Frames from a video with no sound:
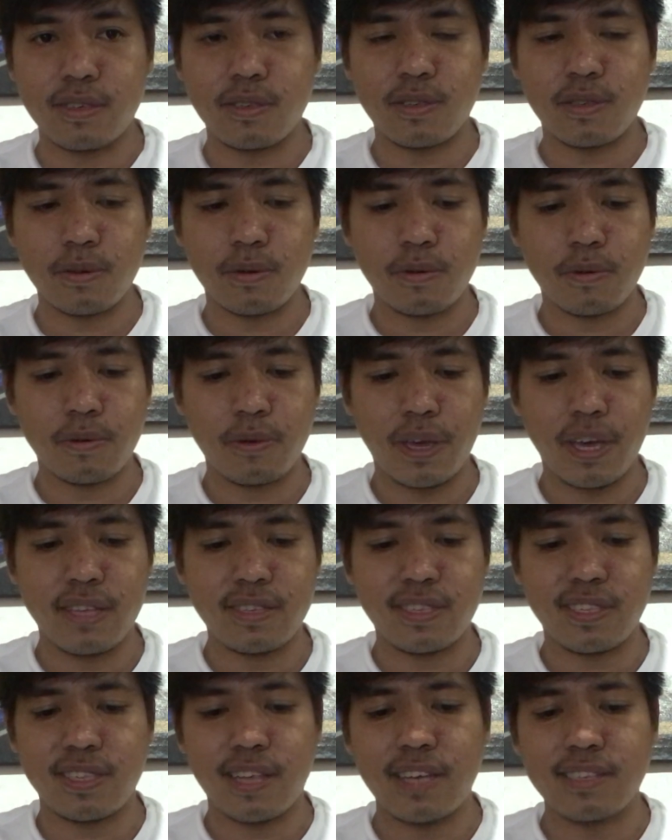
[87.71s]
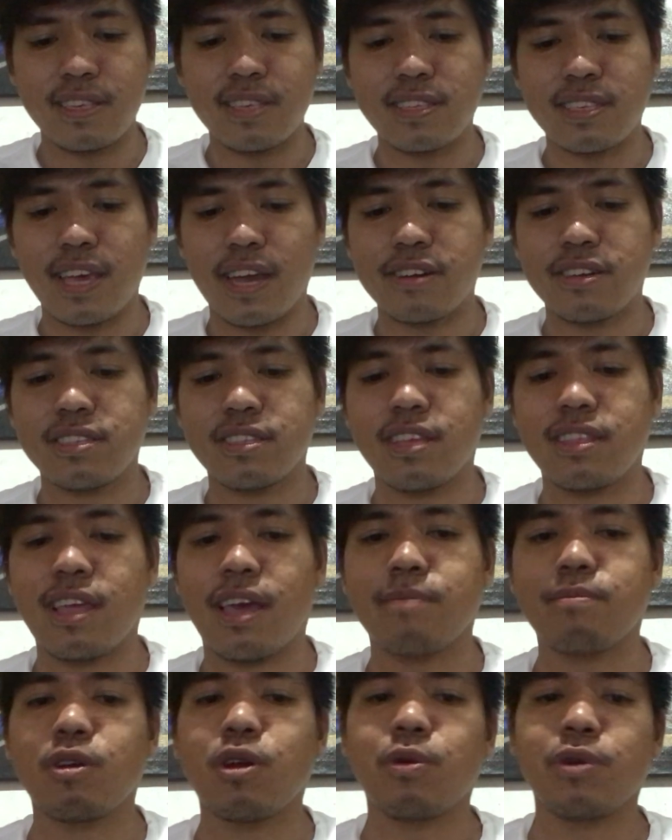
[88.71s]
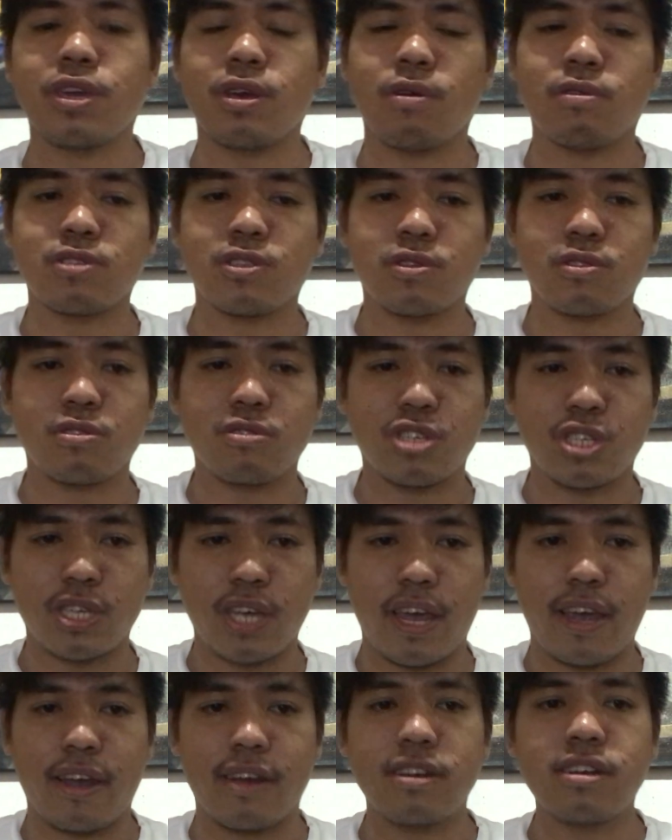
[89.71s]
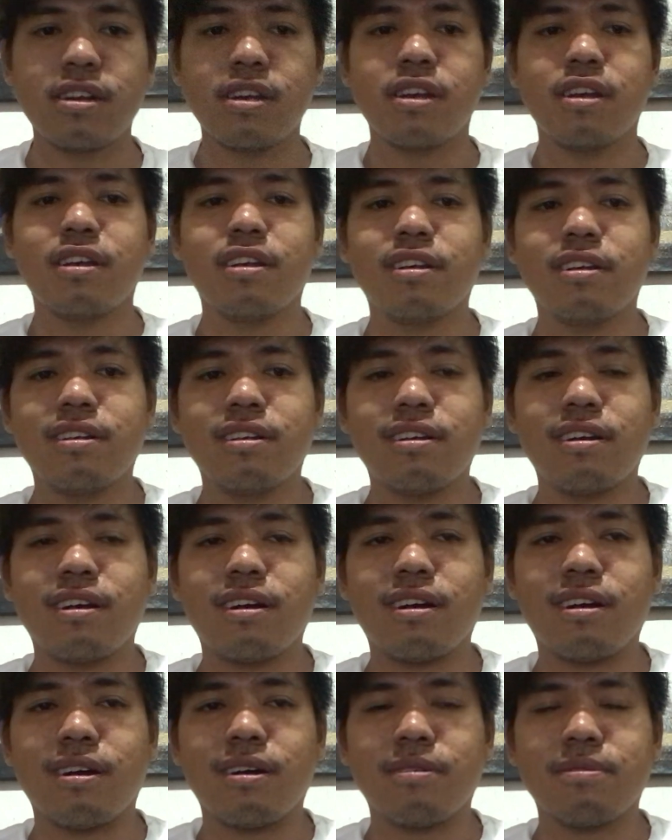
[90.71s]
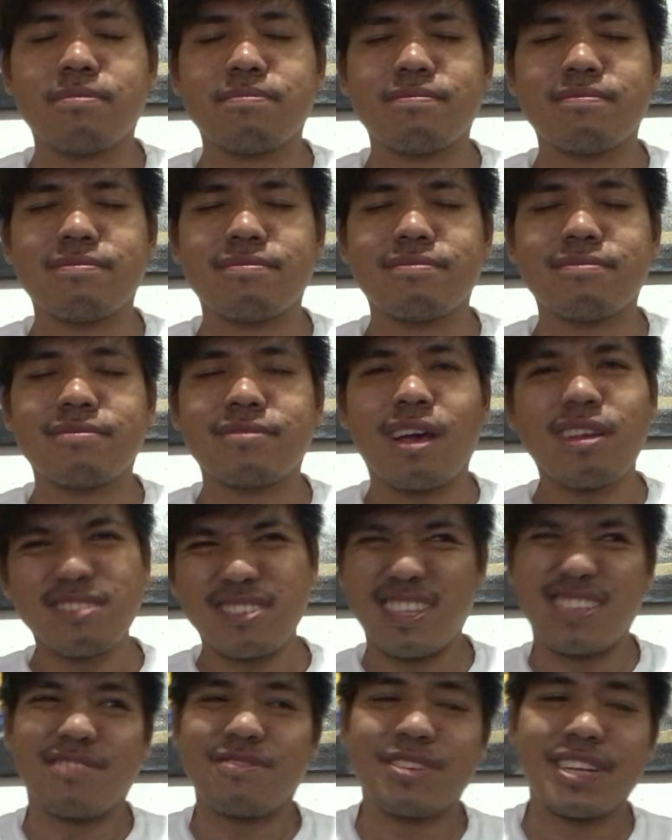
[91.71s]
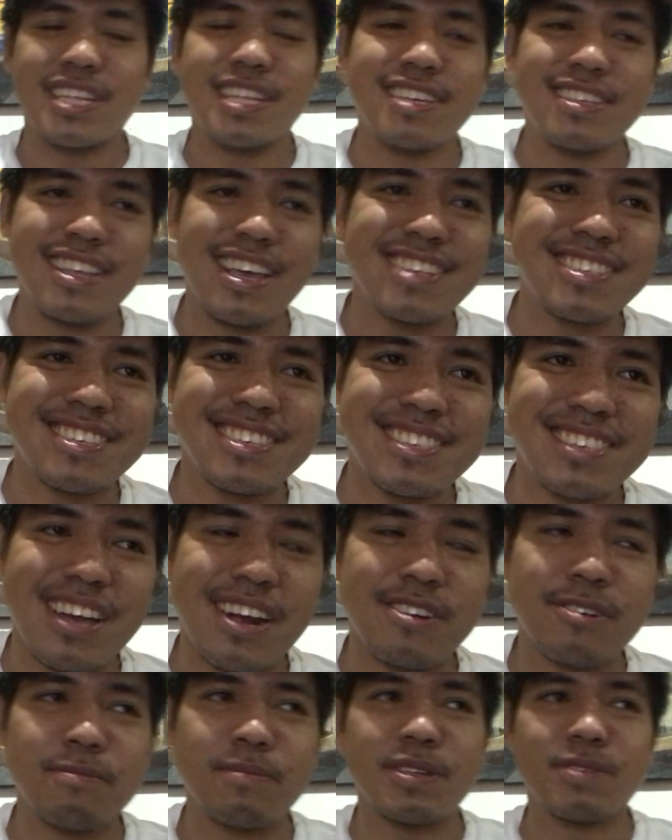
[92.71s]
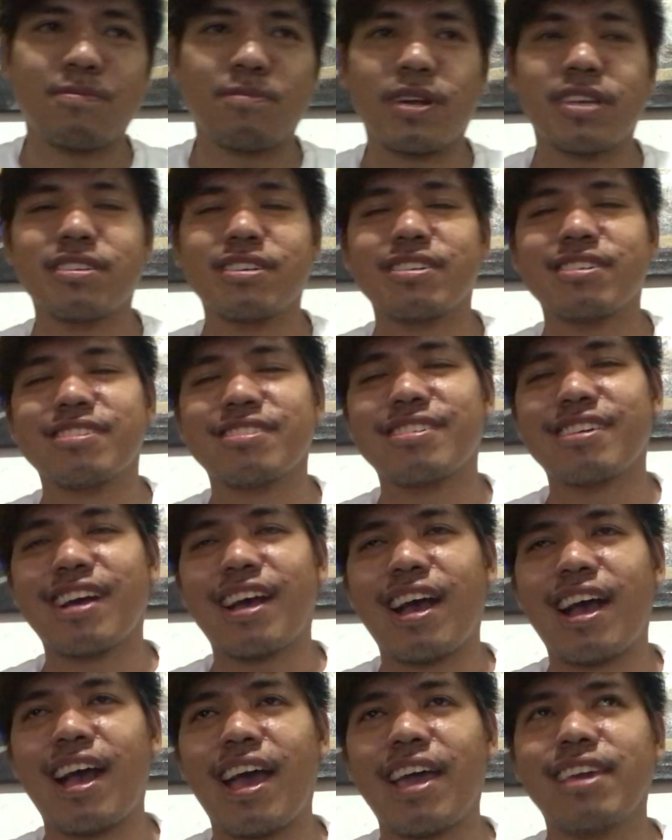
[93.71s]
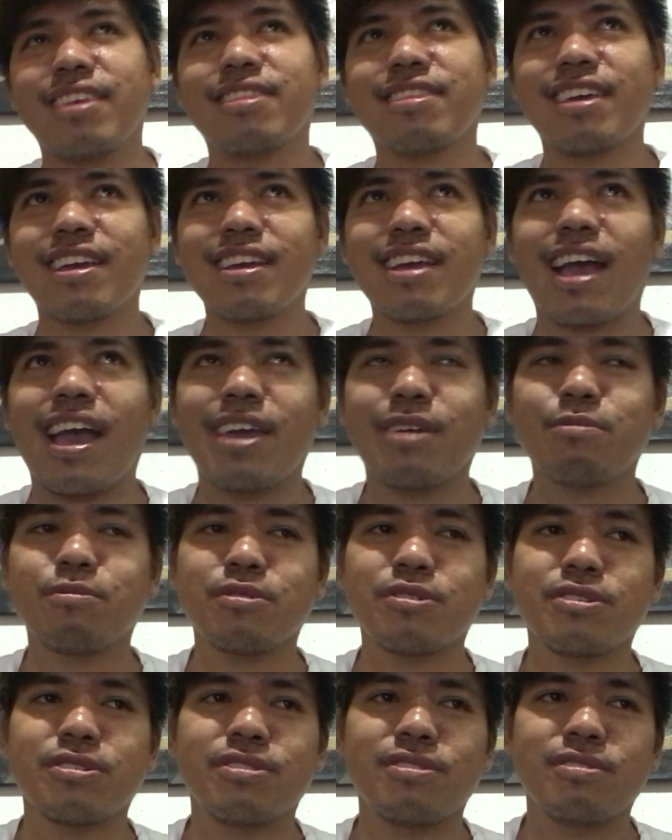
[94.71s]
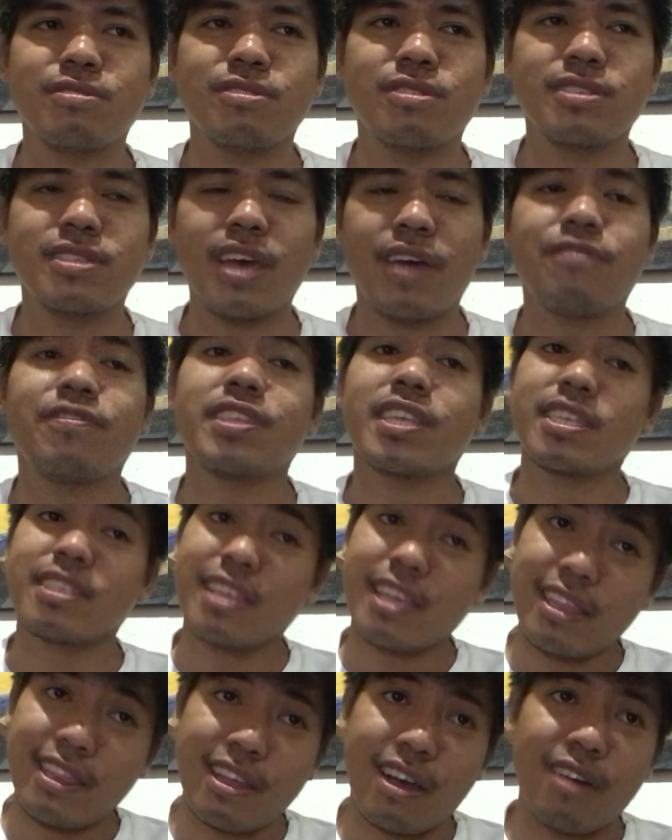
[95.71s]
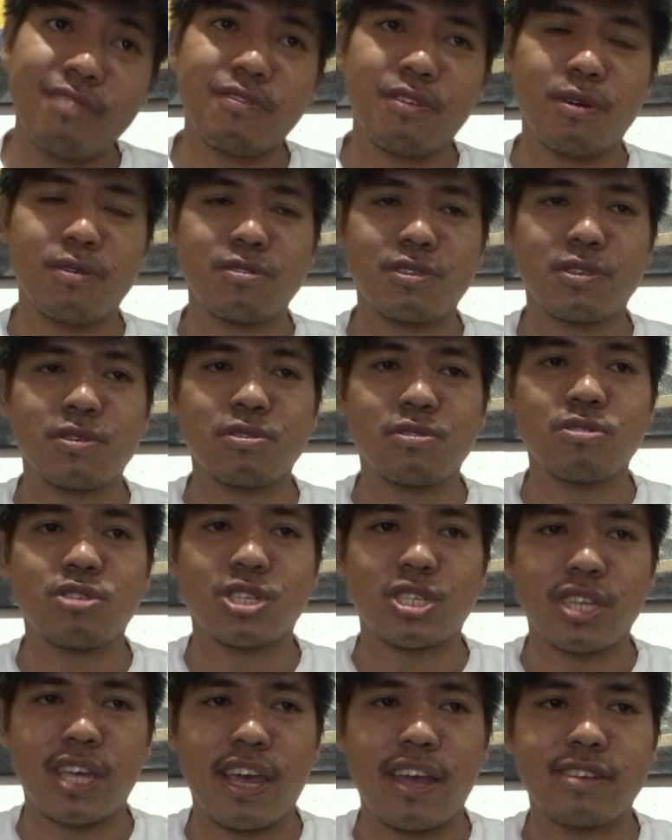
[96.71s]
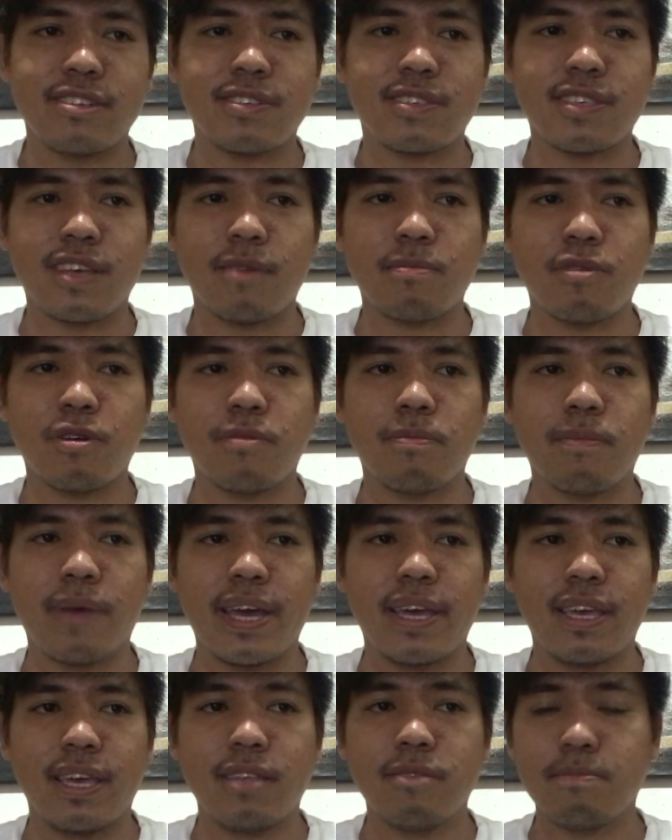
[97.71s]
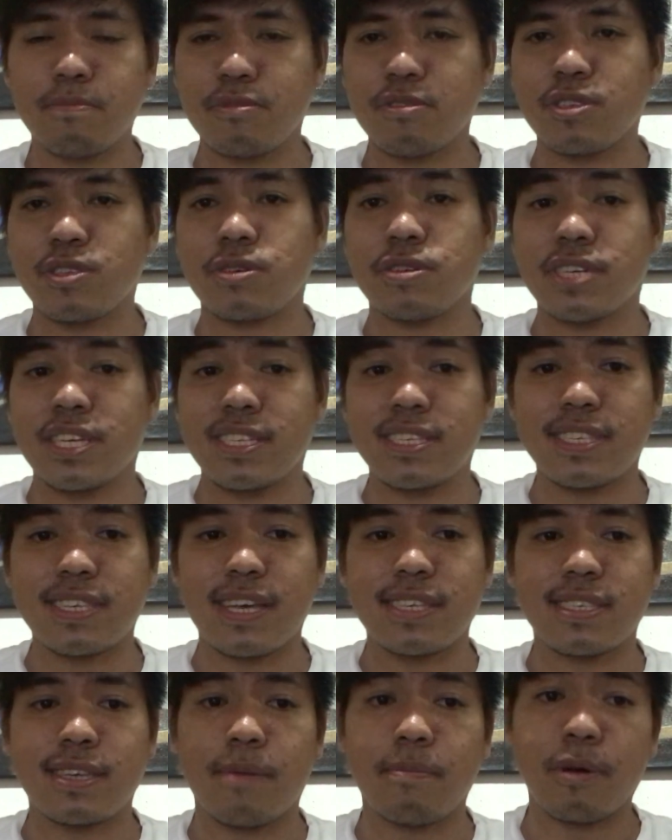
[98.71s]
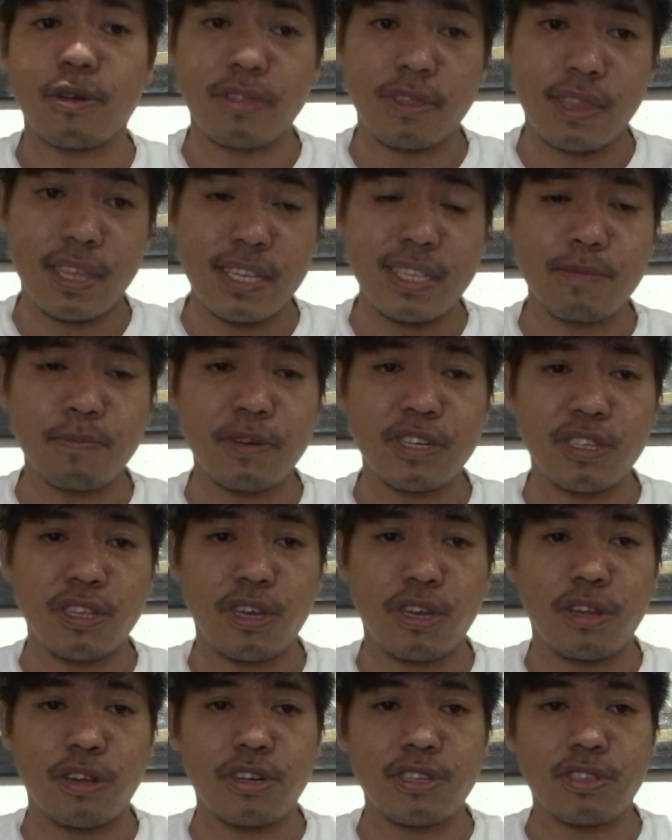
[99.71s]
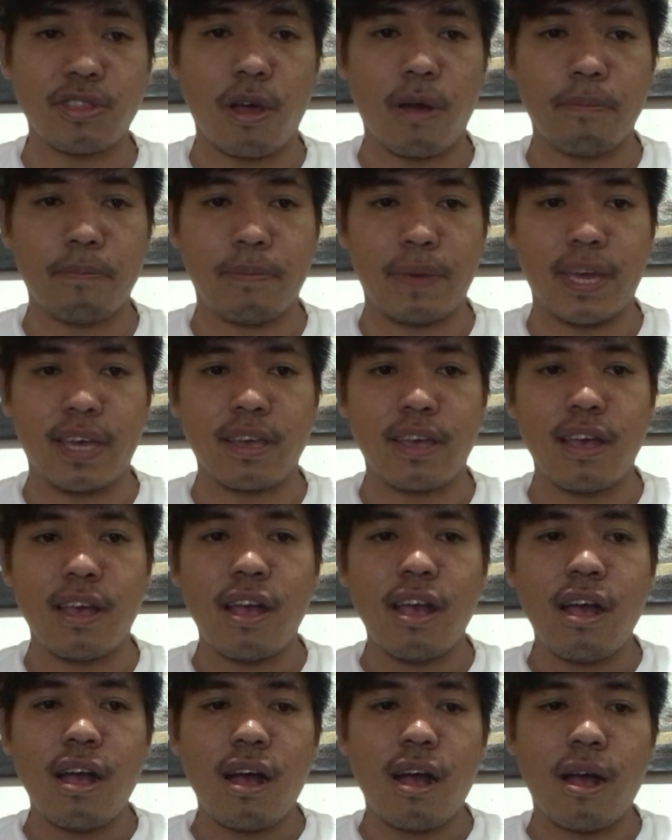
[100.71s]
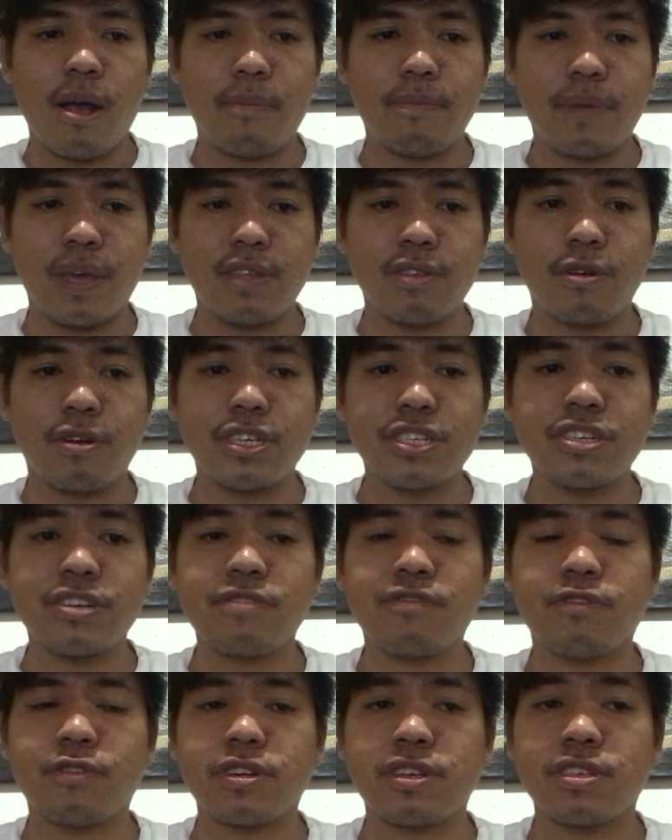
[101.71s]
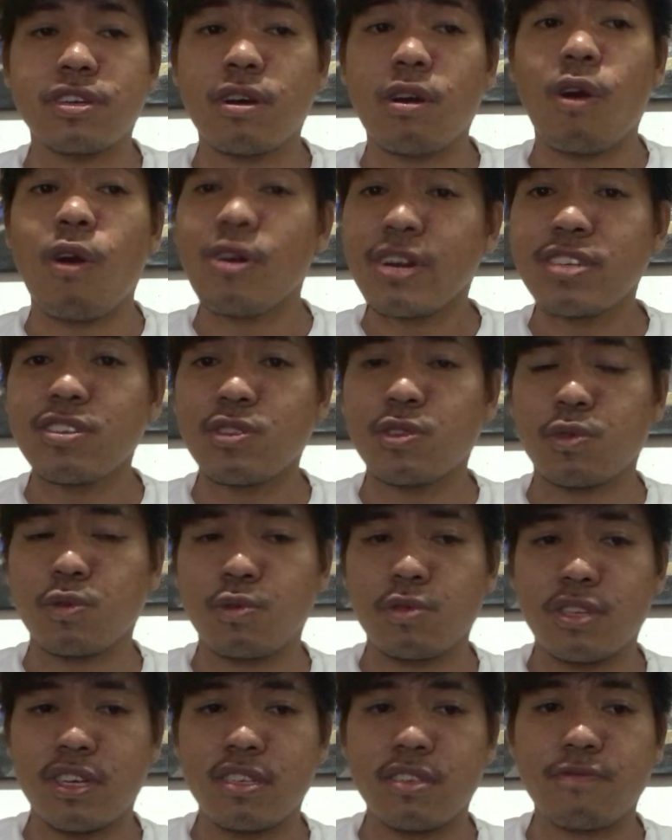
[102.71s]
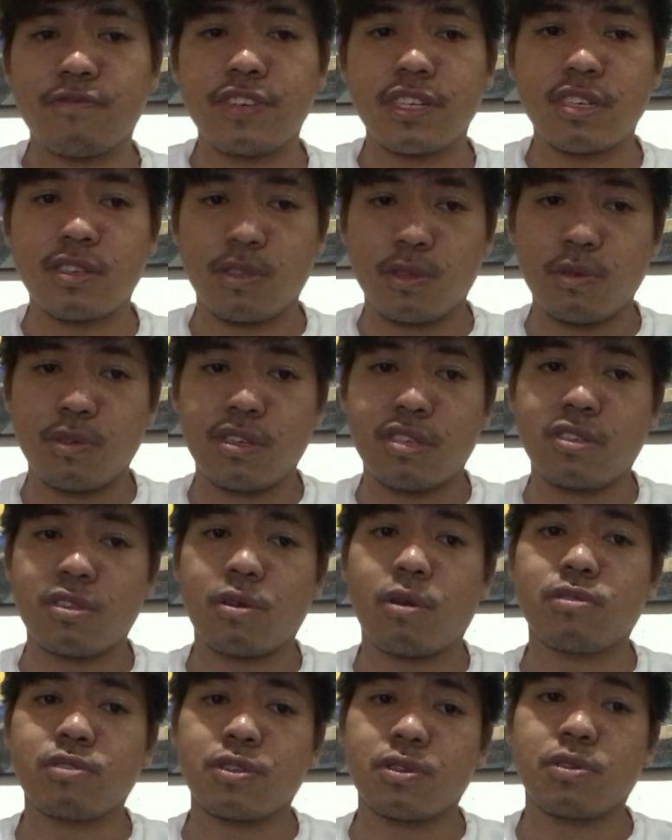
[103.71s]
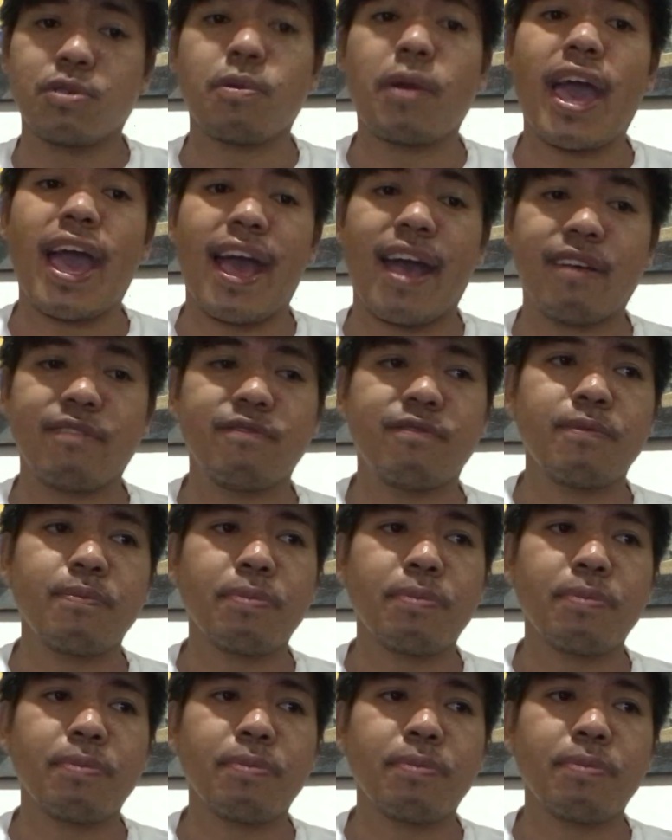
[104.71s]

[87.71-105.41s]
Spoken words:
So it's necessary that I'm going also to share, uh, not really necessary, but rather I think I would definitely love also to share some of my inputs or insights about this particular topic, in order for the students also to have